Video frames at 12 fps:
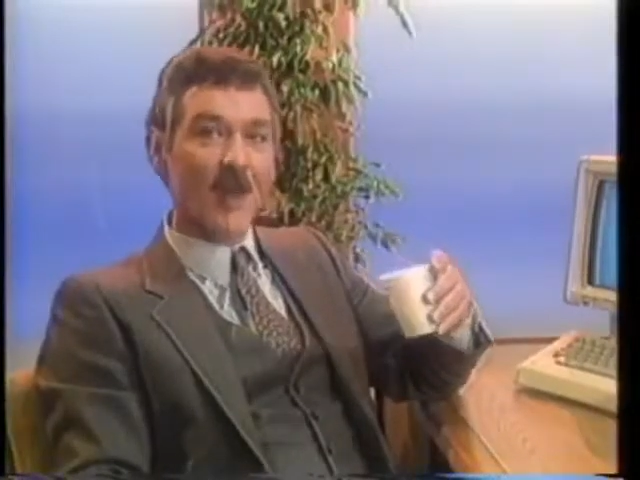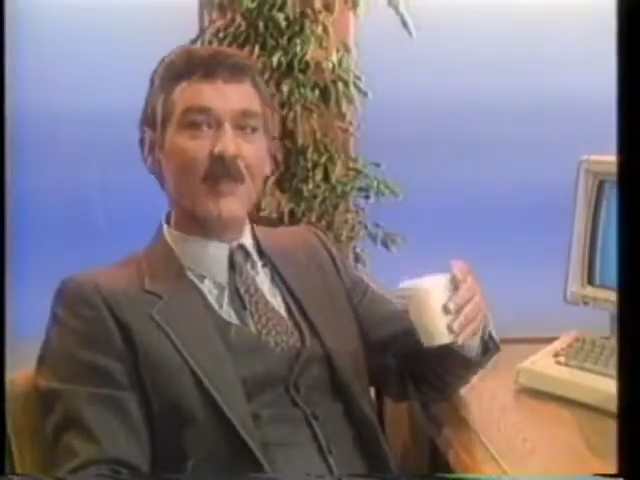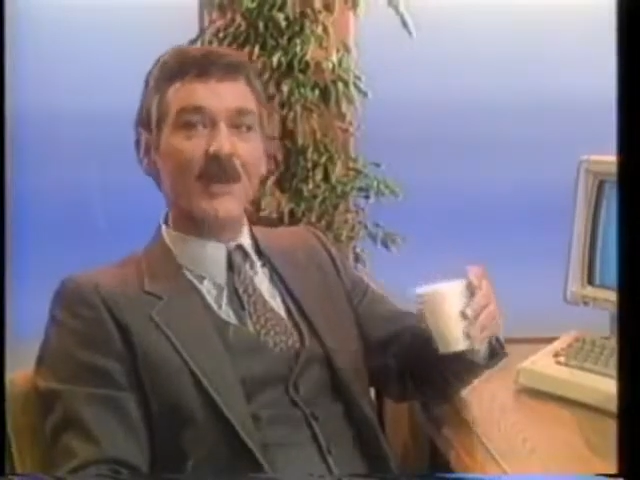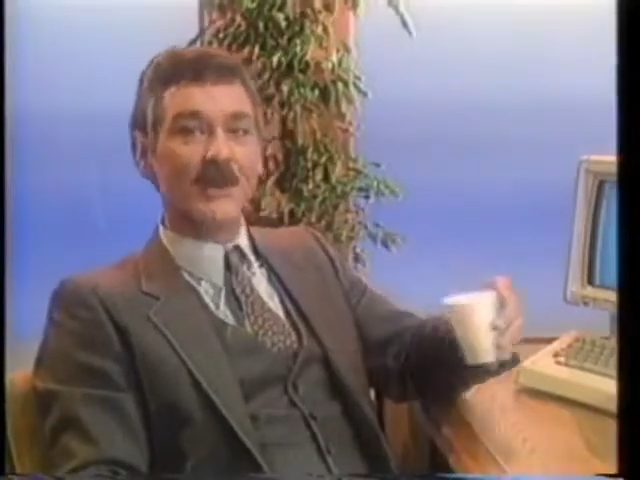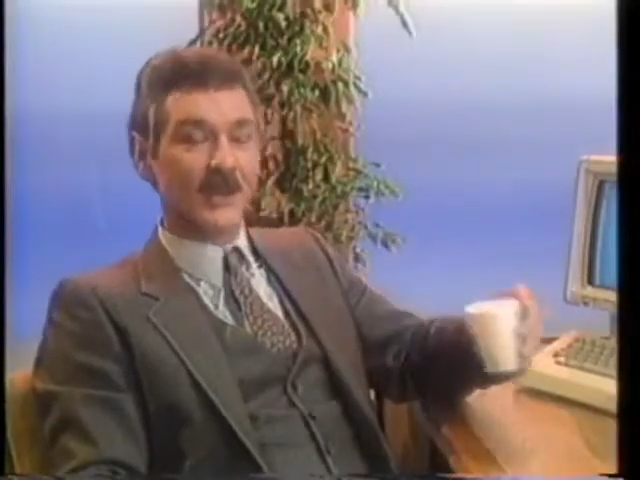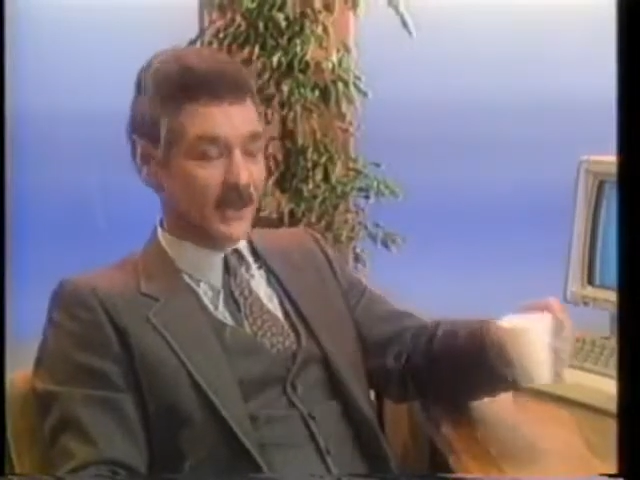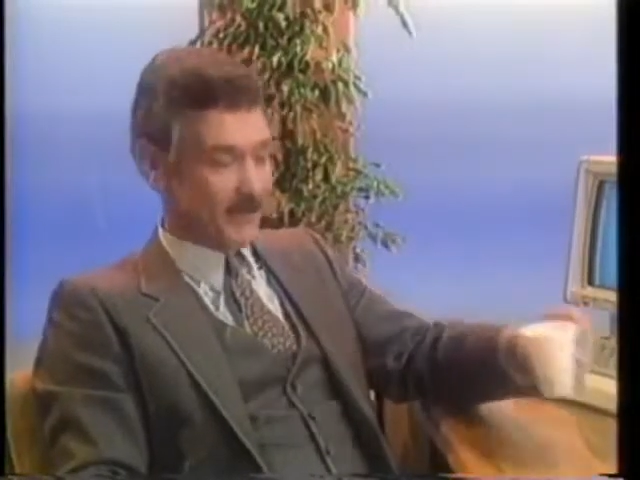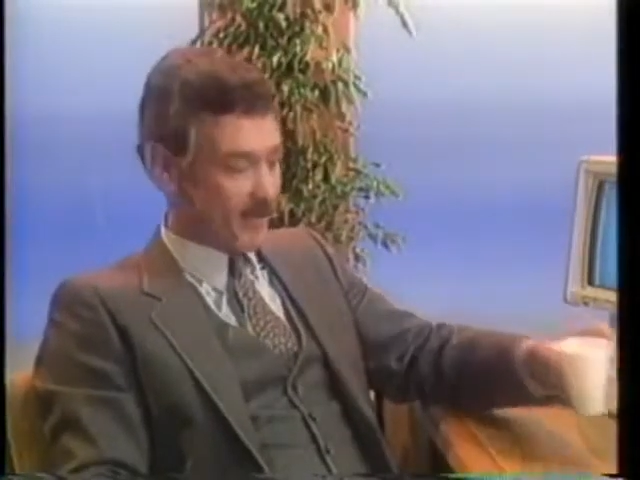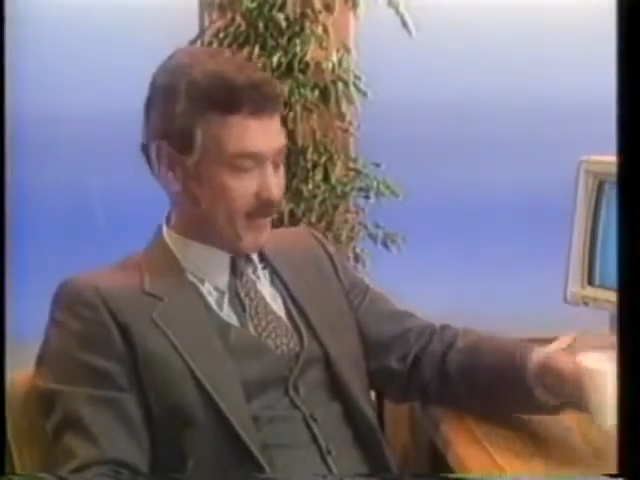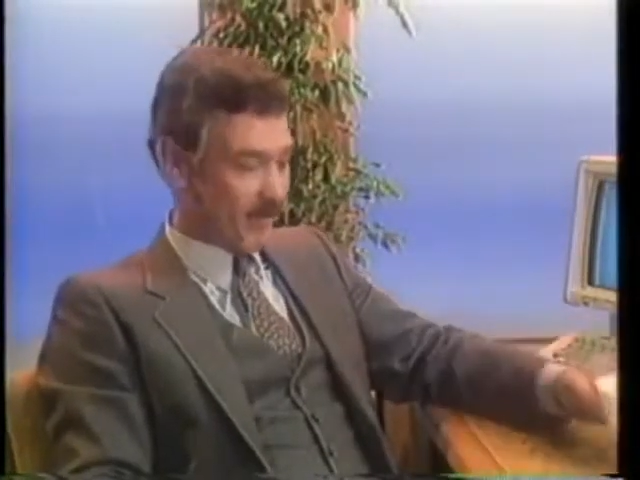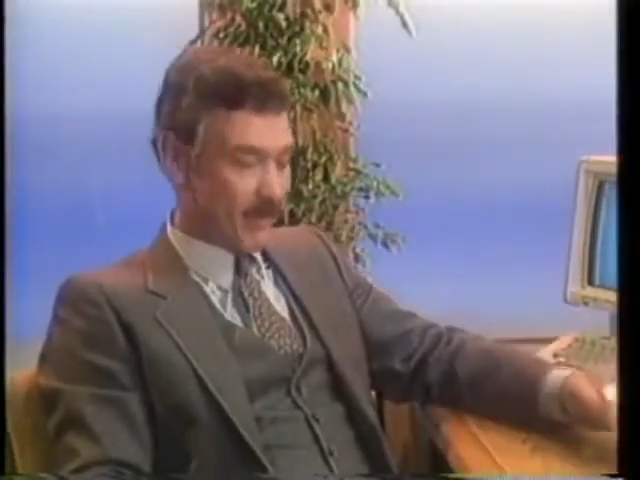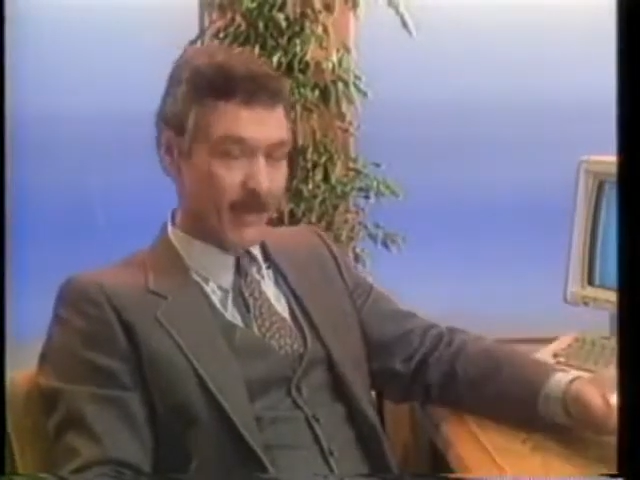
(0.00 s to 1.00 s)
Amazing?
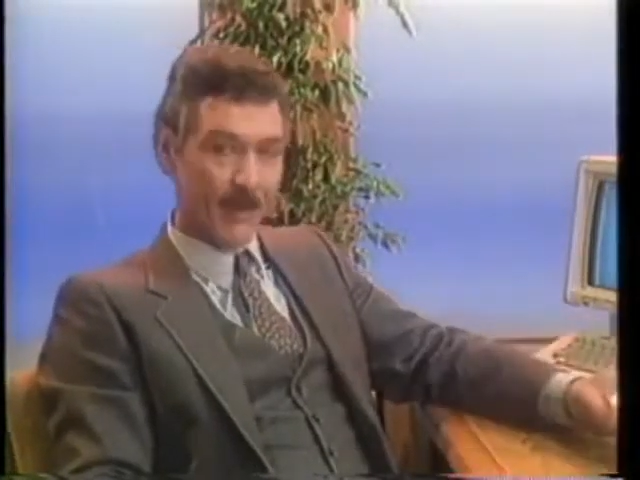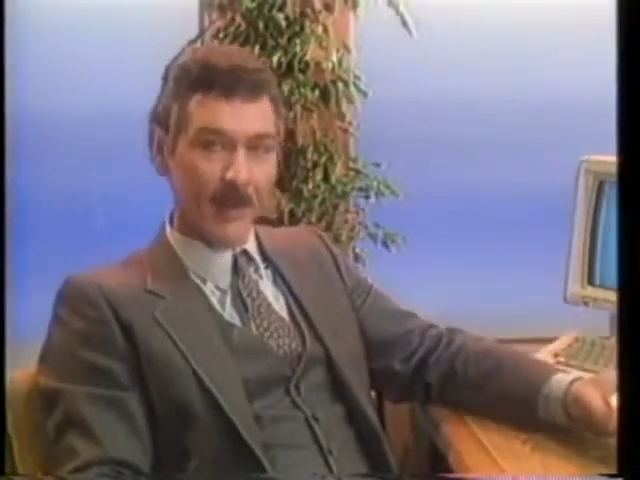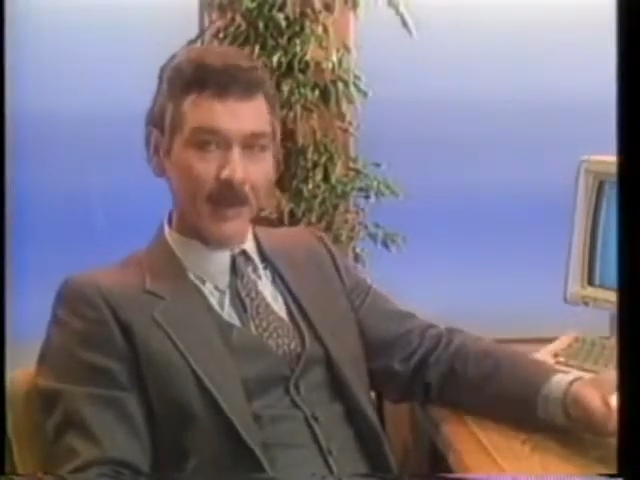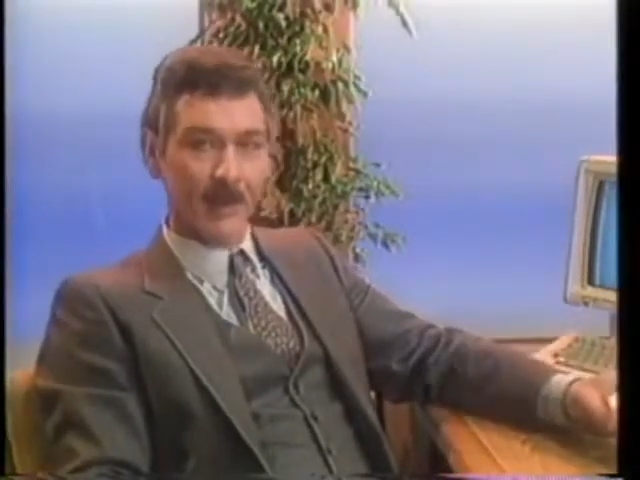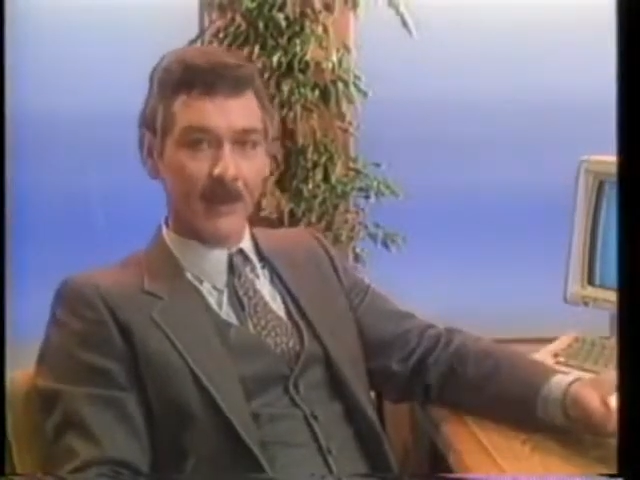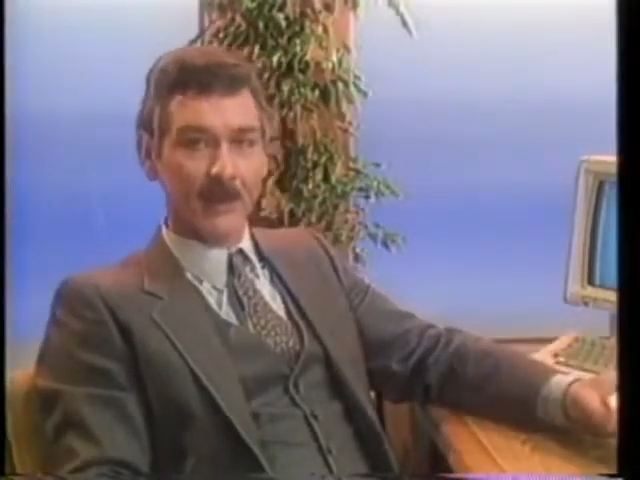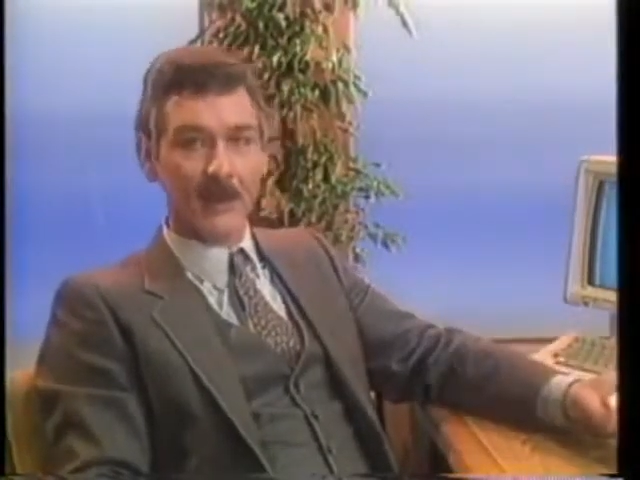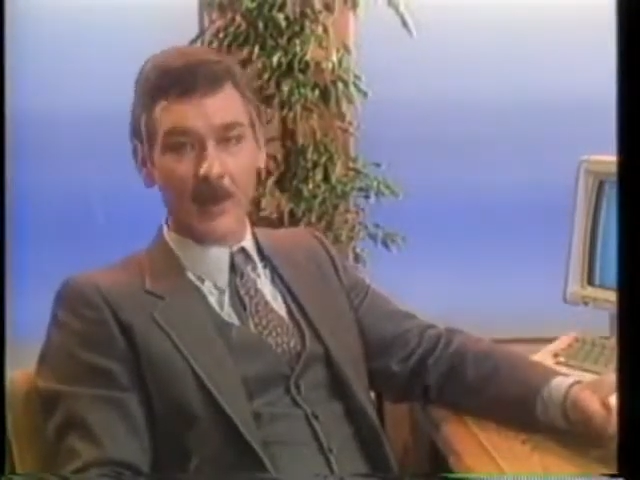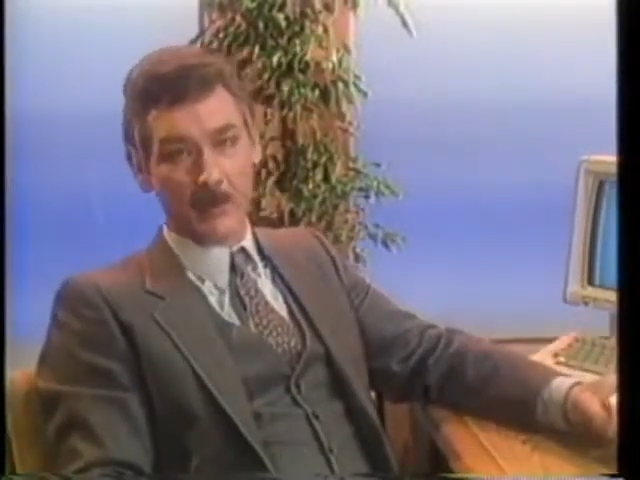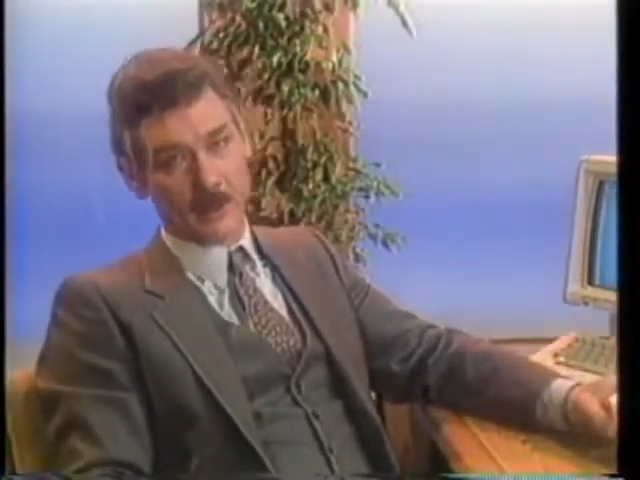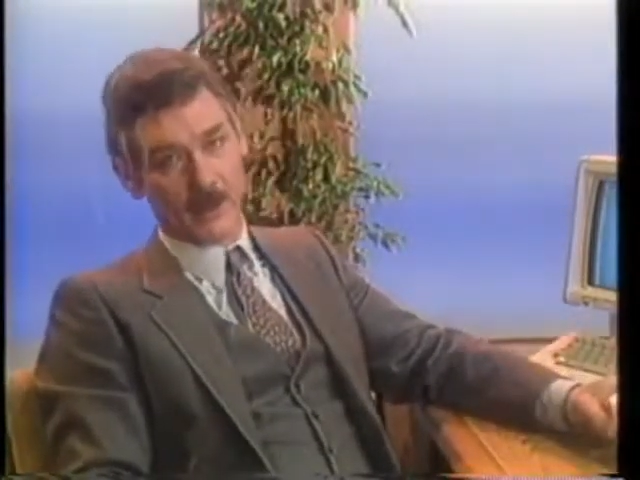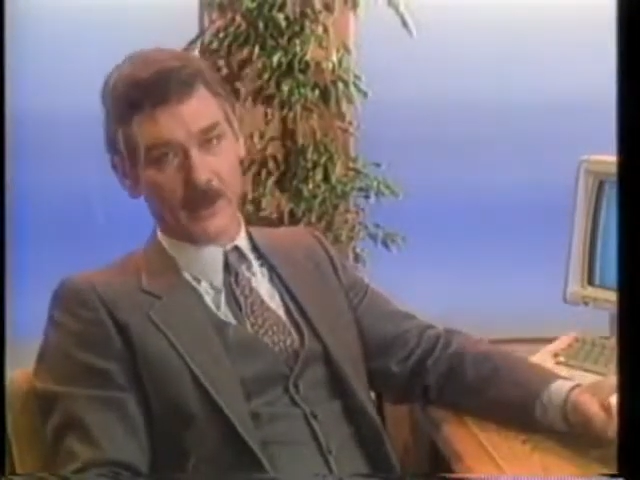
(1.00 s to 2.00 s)

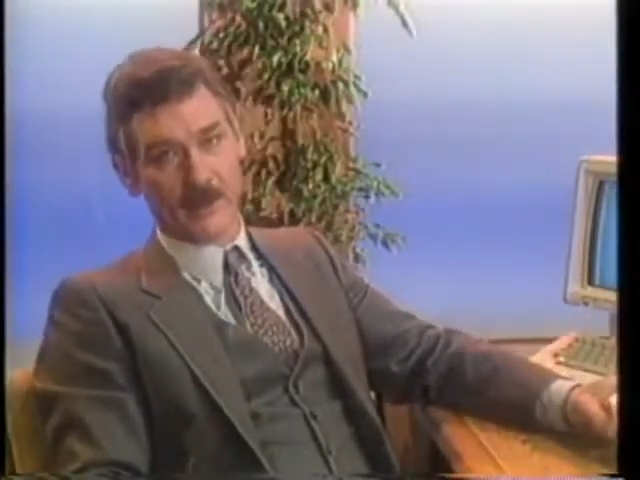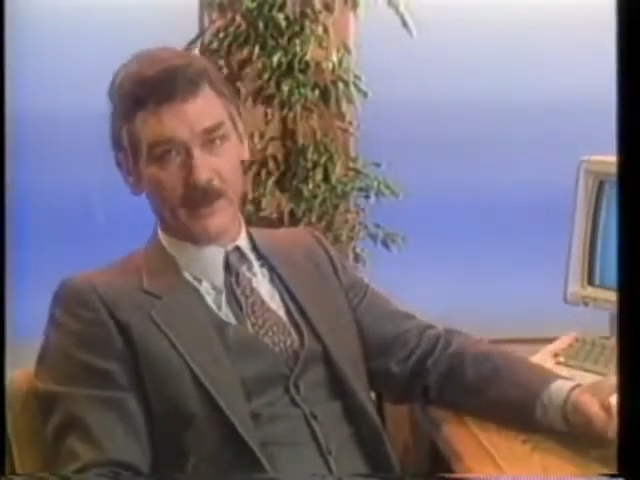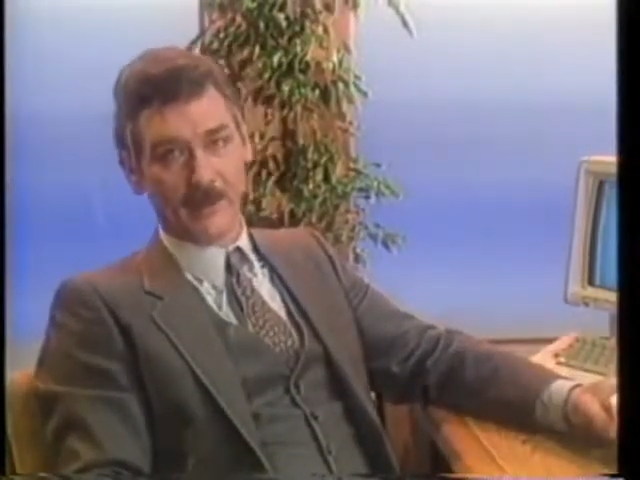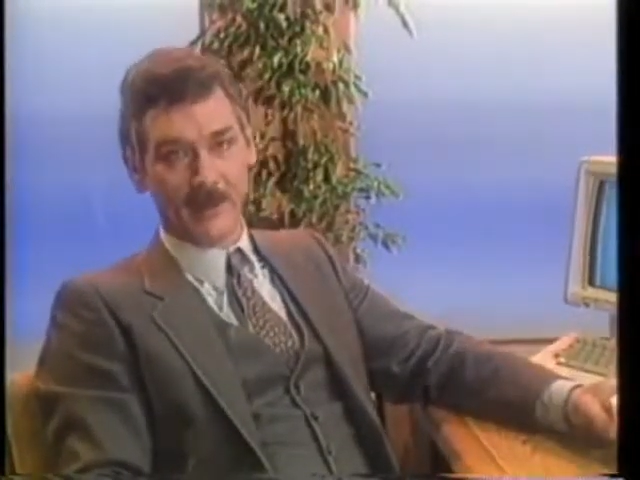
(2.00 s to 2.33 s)
Not really.